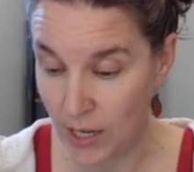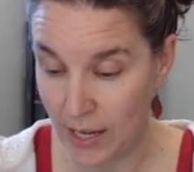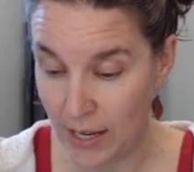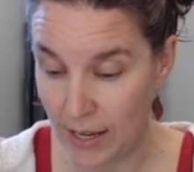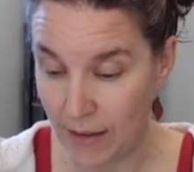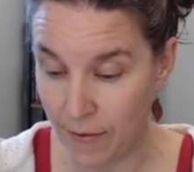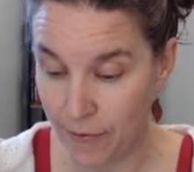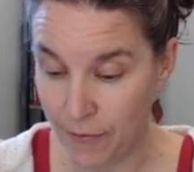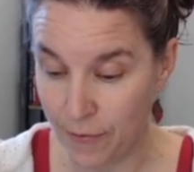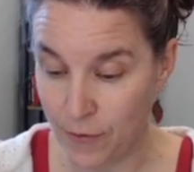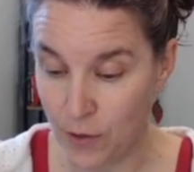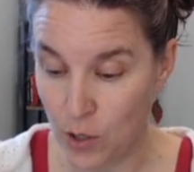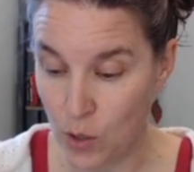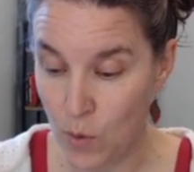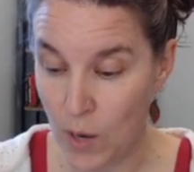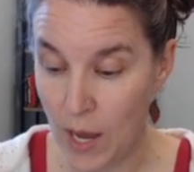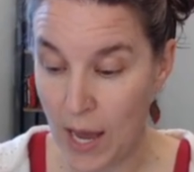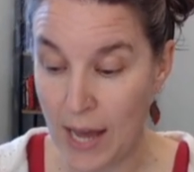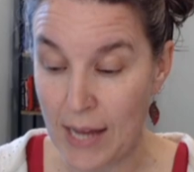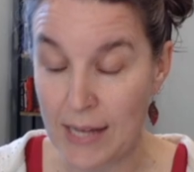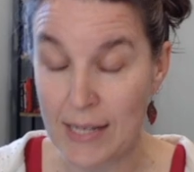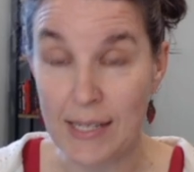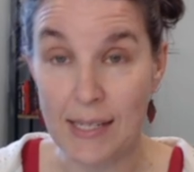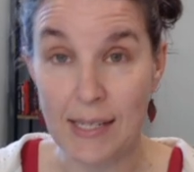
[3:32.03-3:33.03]
if you
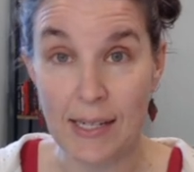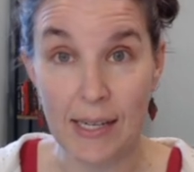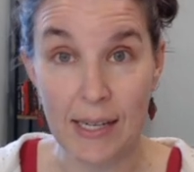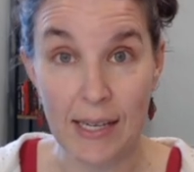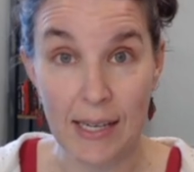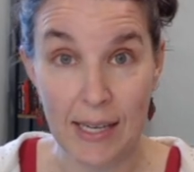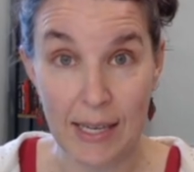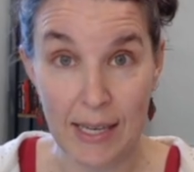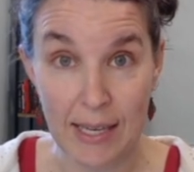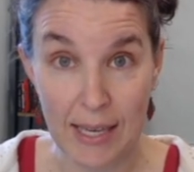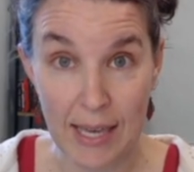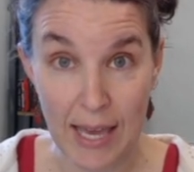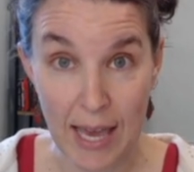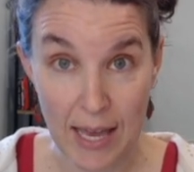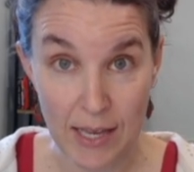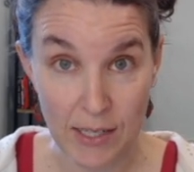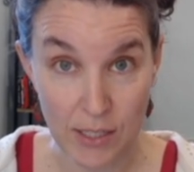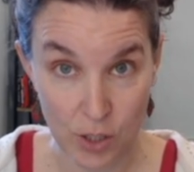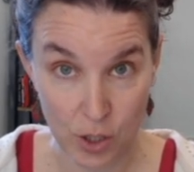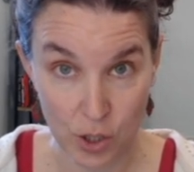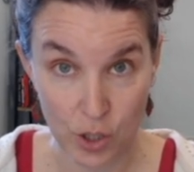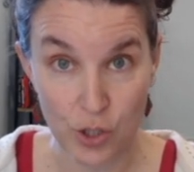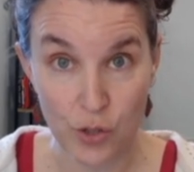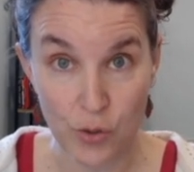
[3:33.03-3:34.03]
had to
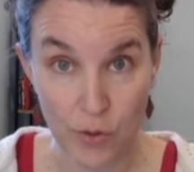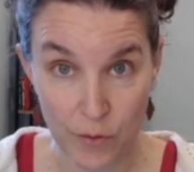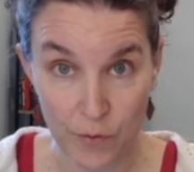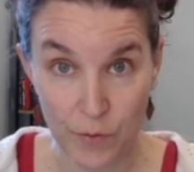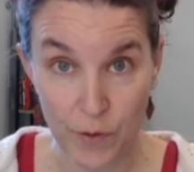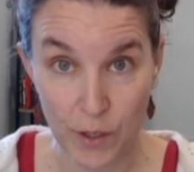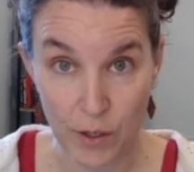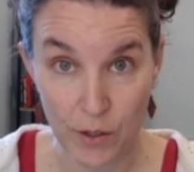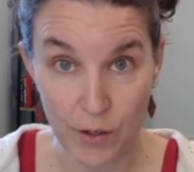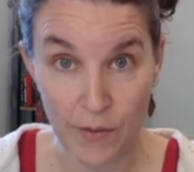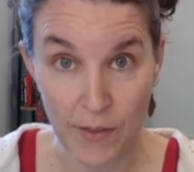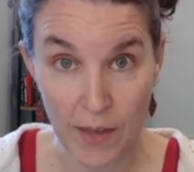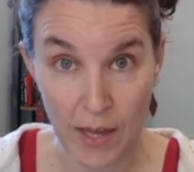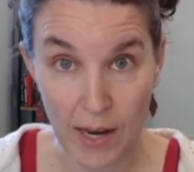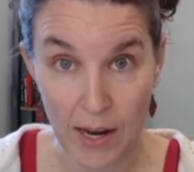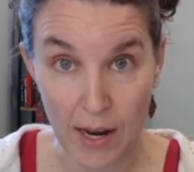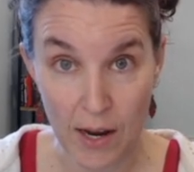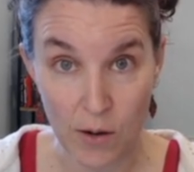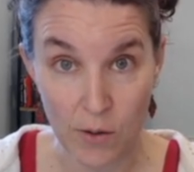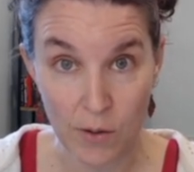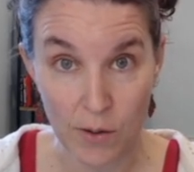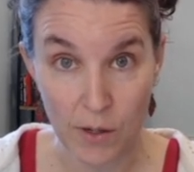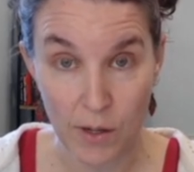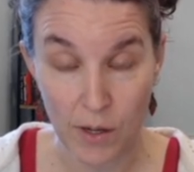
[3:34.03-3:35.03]
guess, could you have figured that
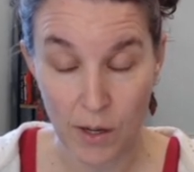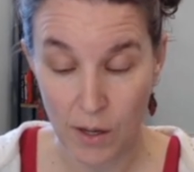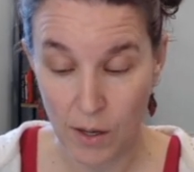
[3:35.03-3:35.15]
out?